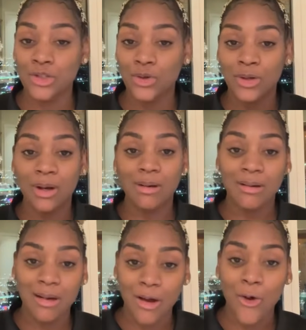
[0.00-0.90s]
So
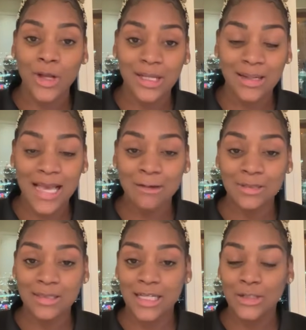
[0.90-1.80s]
all the
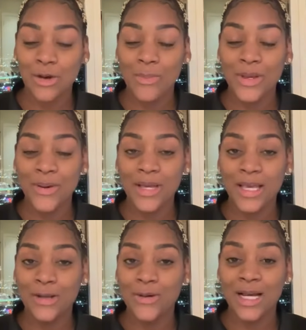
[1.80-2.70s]
accountants that's going to be on
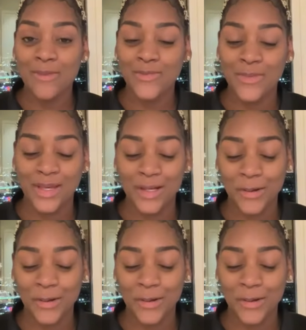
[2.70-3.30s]
here, don't come for me.